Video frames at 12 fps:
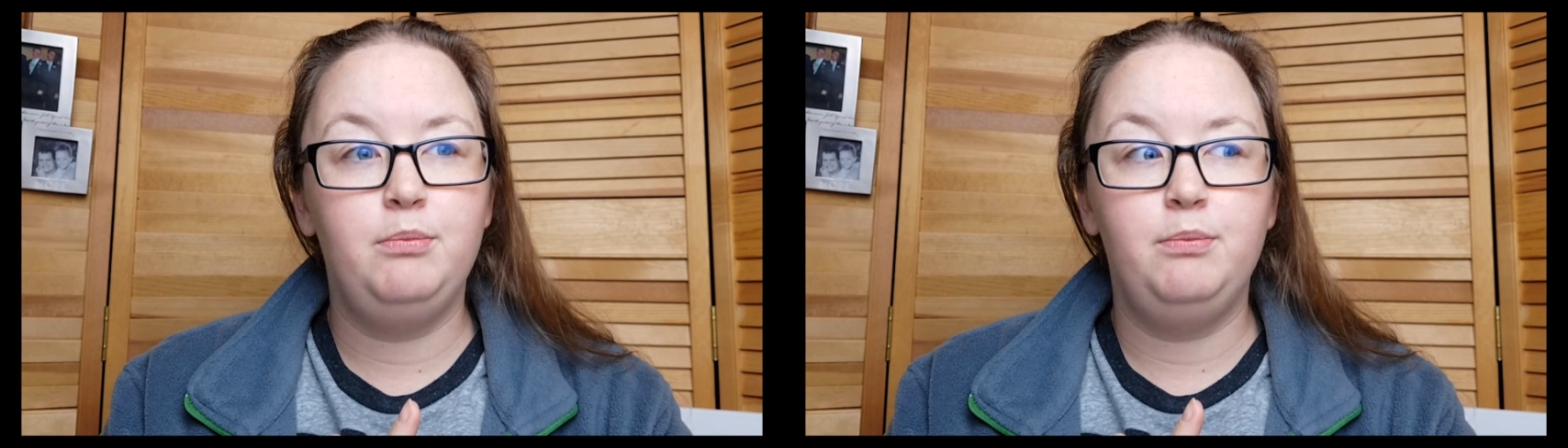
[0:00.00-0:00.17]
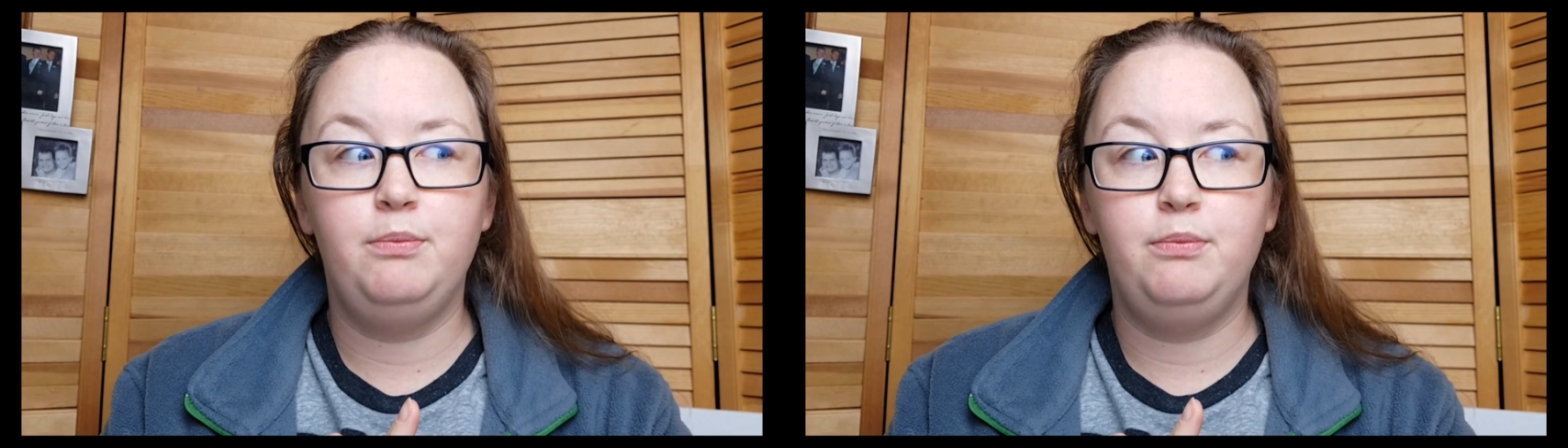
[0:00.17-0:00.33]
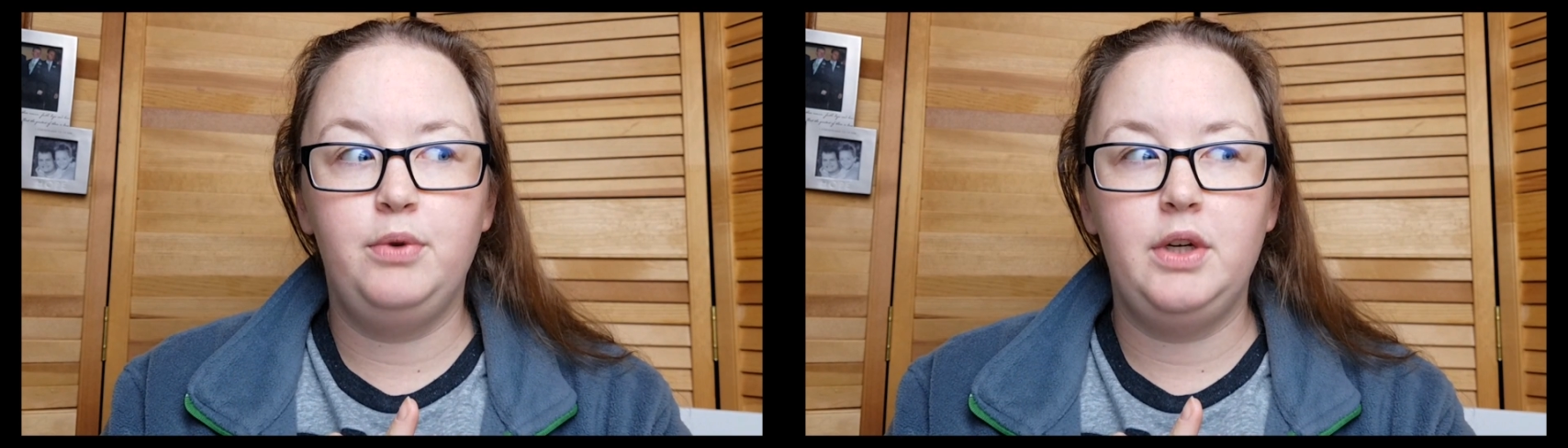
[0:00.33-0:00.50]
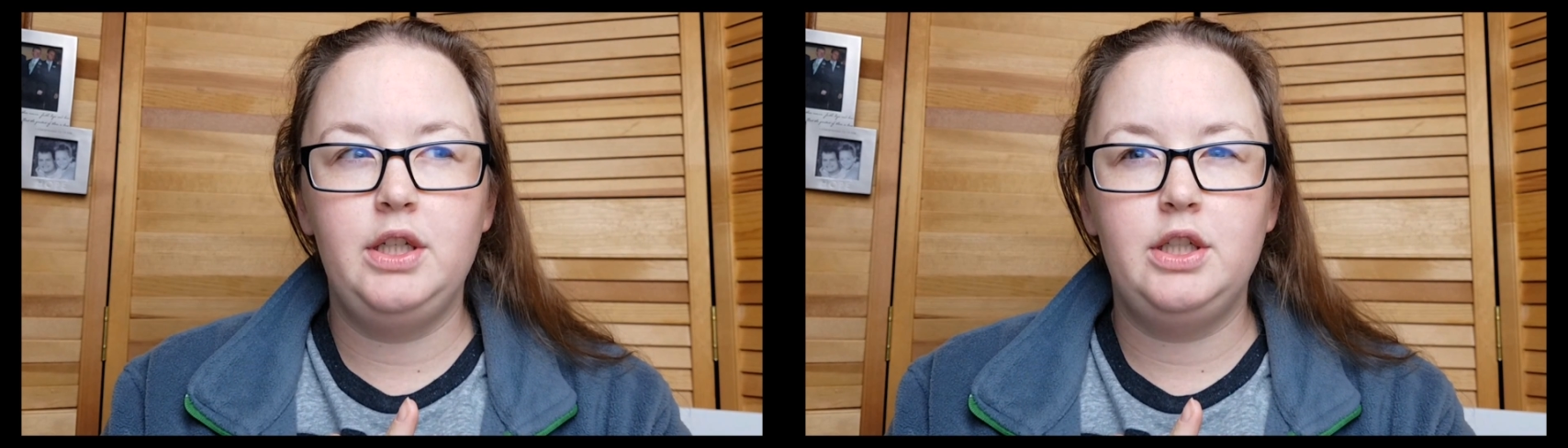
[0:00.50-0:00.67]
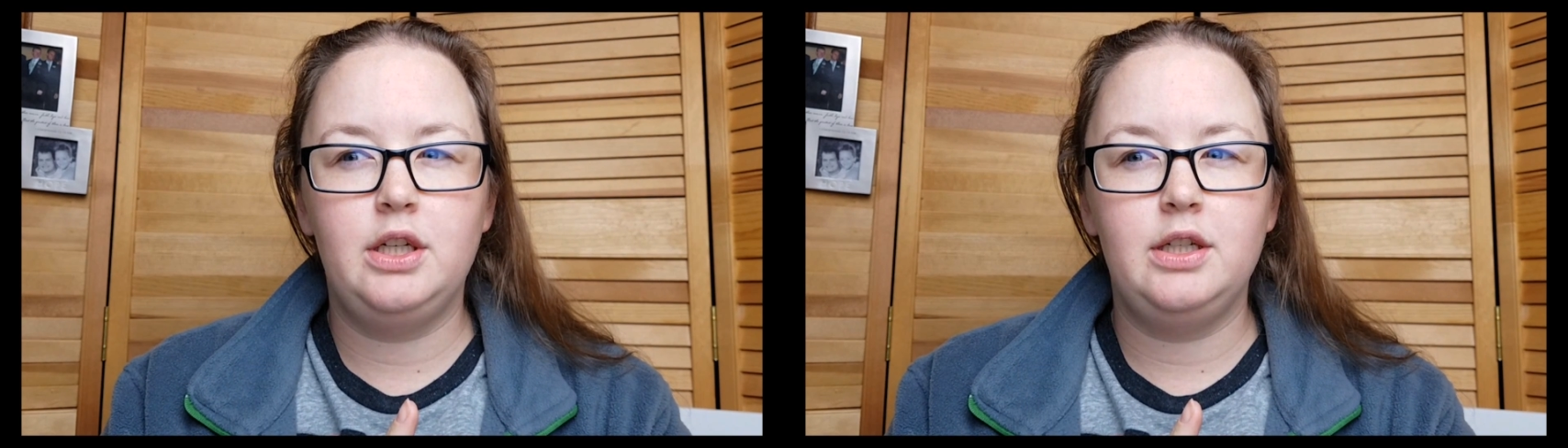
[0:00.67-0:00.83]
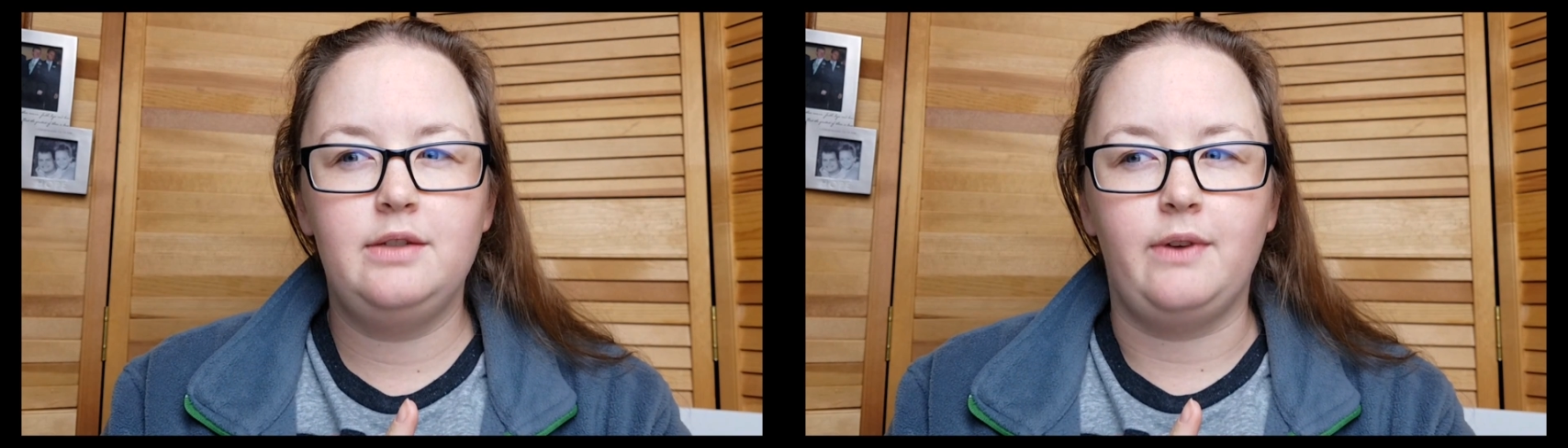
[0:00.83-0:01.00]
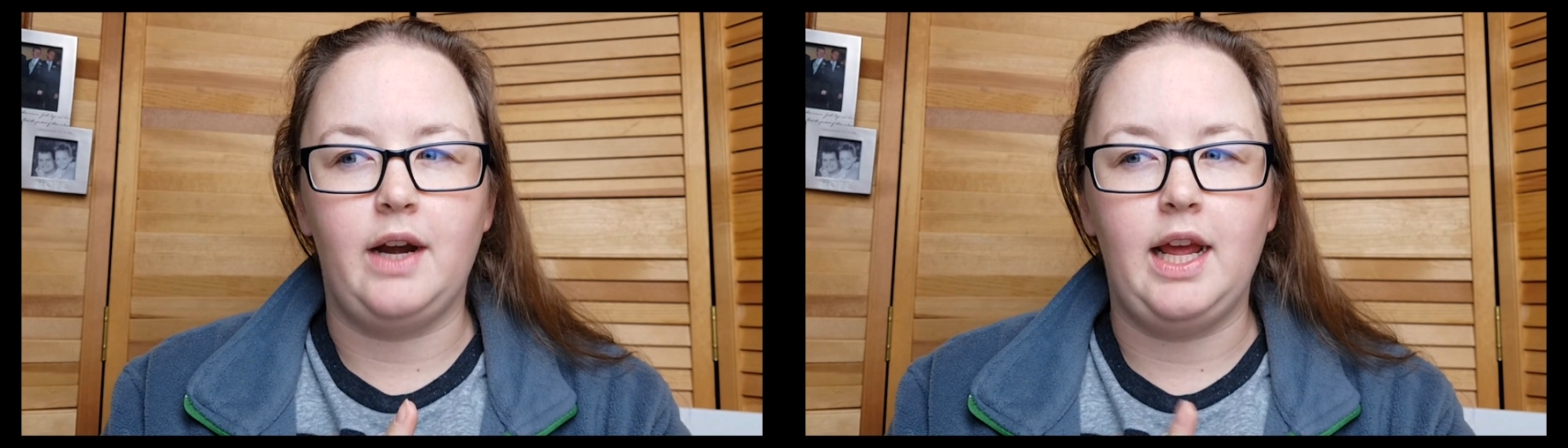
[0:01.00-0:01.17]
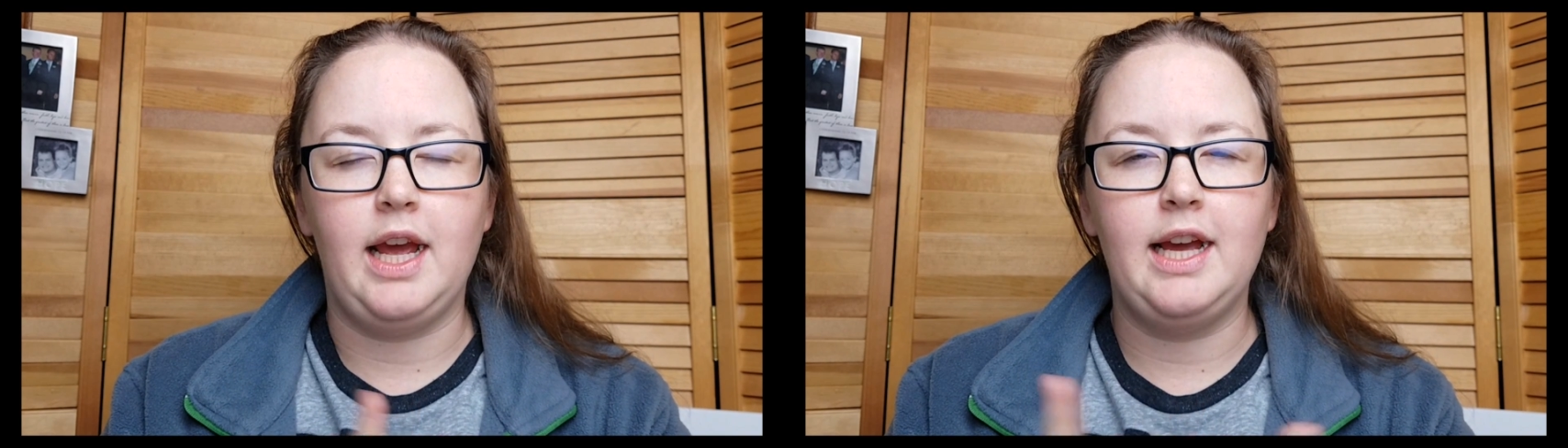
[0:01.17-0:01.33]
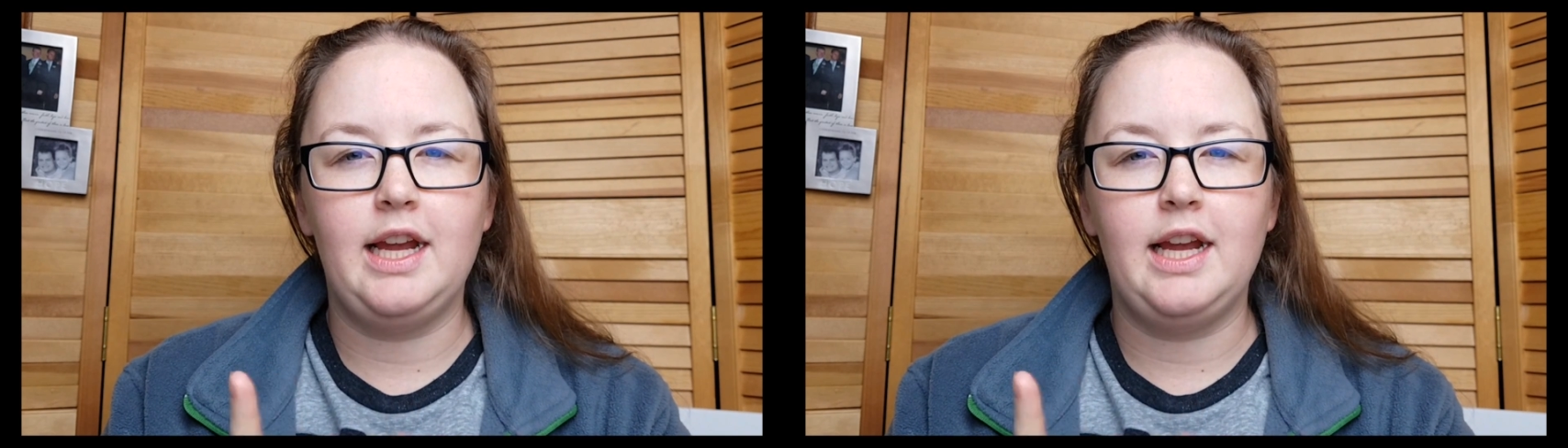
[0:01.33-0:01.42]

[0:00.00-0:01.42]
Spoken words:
I'm pretty sure it's Friday.